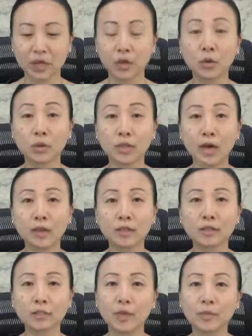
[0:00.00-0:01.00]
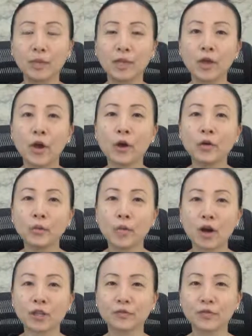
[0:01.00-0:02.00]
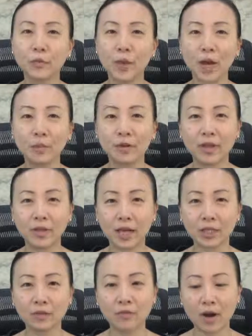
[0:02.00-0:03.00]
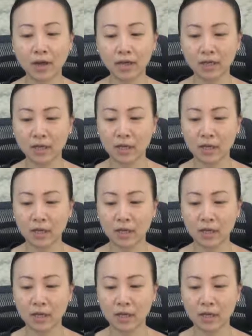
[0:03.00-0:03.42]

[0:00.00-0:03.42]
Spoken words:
Your title may be the only part of your paper that gets read,